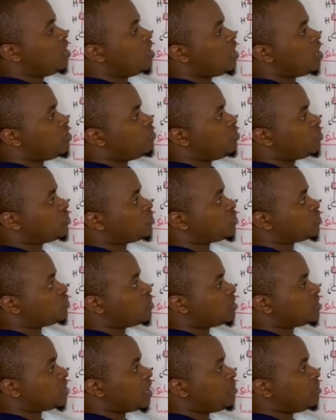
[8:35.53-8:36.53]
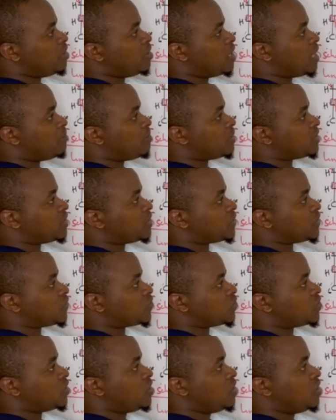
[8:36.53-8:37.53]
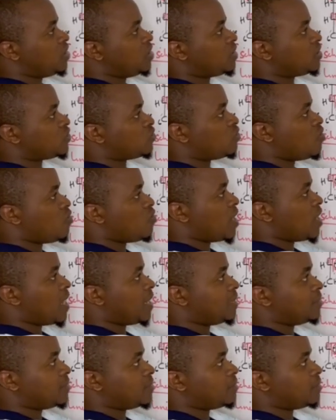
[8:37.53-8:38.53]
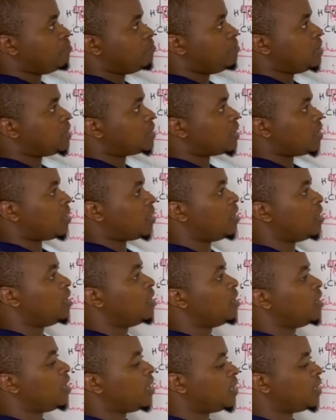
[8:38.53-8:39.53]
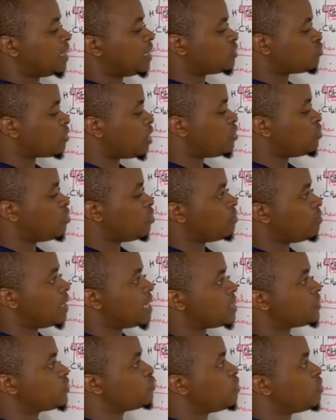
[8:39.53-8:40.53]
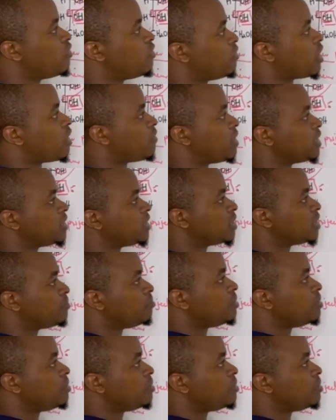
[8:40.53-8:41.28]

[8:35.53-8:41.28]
hydroxyl at carbon number 6, it is known as beta. And that's why you normally see when we are writing